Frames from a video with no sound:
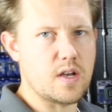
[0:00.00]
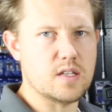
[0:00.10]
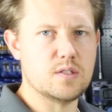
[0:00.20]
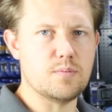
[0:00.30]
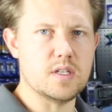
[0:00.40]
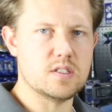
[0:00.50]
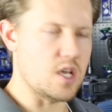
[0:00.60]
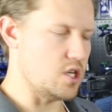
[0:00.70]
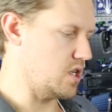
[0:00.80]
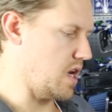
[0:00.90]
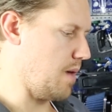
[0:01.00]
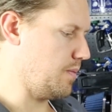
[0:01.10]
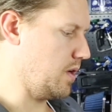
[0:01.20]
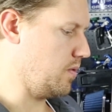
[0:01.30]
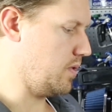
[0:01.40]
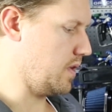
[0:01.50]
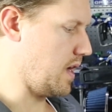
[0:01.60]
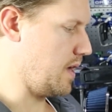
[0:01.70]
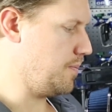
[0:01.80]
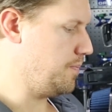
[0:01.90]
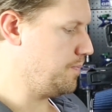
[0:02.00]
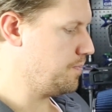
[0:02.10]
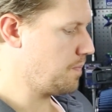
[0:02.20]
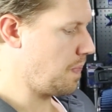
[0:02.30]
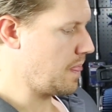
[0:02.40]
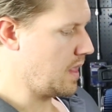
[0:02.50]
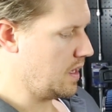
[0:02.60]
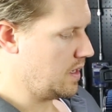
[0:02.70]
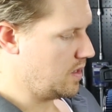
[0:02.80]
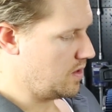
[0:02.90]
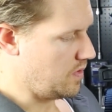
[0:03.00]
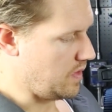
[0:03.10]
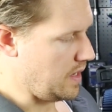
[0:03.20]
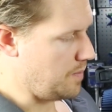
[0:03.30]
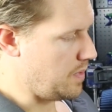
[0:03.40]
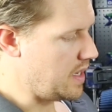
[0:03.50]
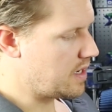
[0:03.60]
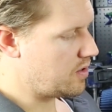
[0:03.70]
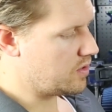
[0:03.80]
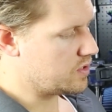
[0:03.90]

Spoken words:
customization happening with the gun. The beaker